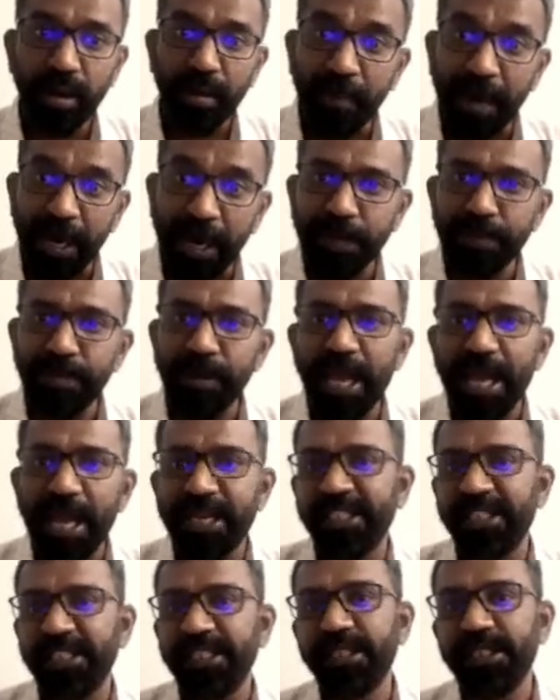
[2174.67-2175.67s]
multiple
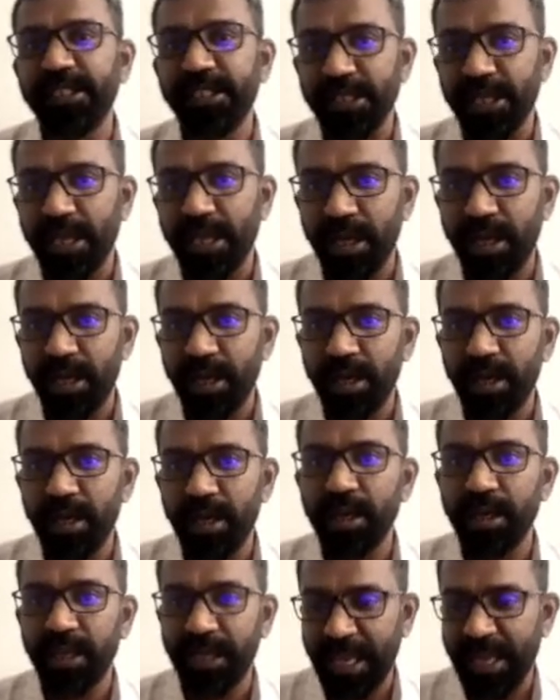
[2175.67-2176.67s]
actions
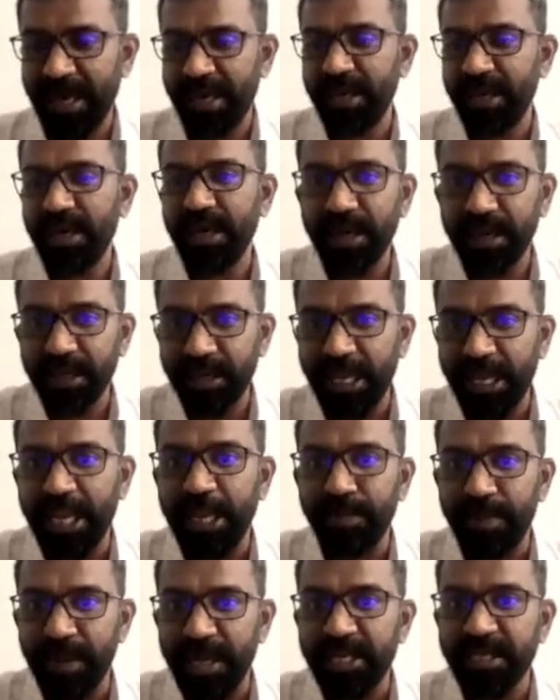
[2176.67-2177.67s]
can
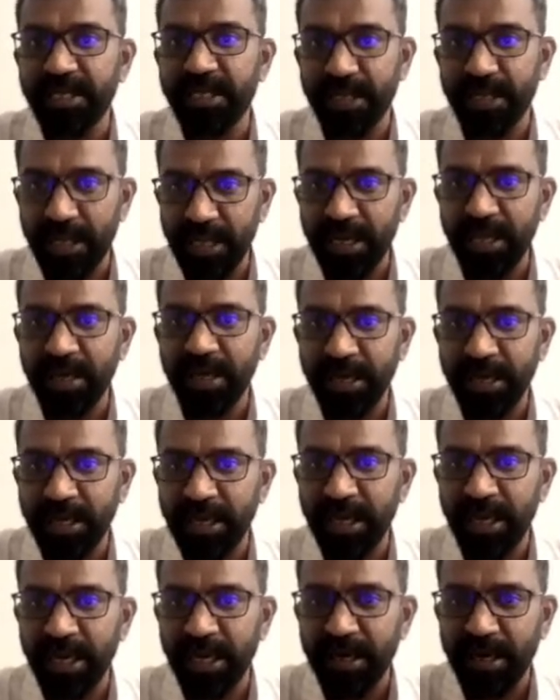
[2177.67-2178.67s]
take place in an
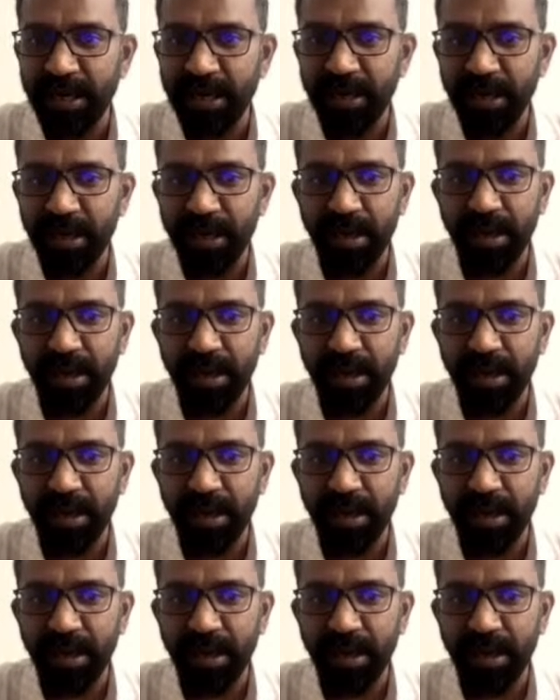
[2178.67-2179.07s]
integrated